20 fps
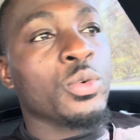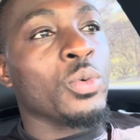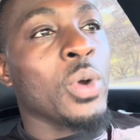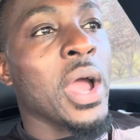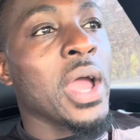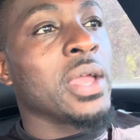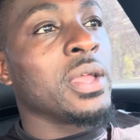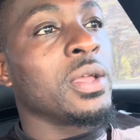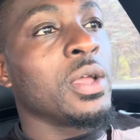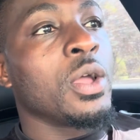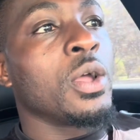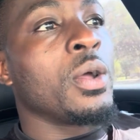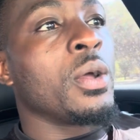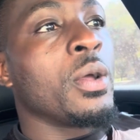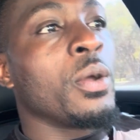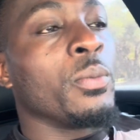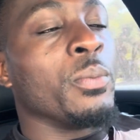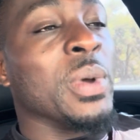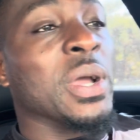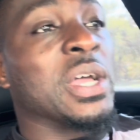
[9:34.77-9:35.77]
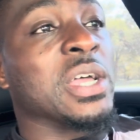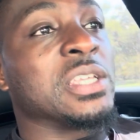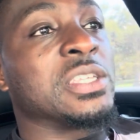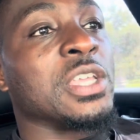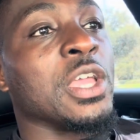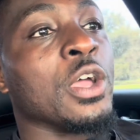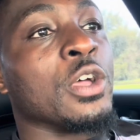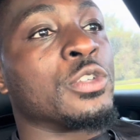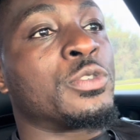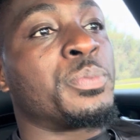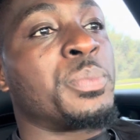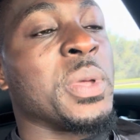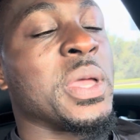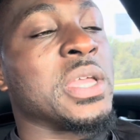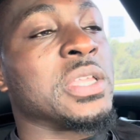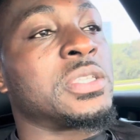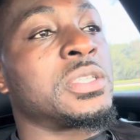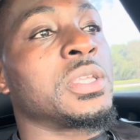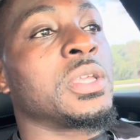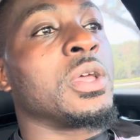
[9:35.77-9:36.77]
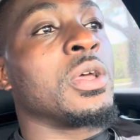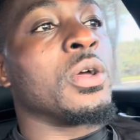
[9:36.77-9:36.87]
right? Because Errol Spence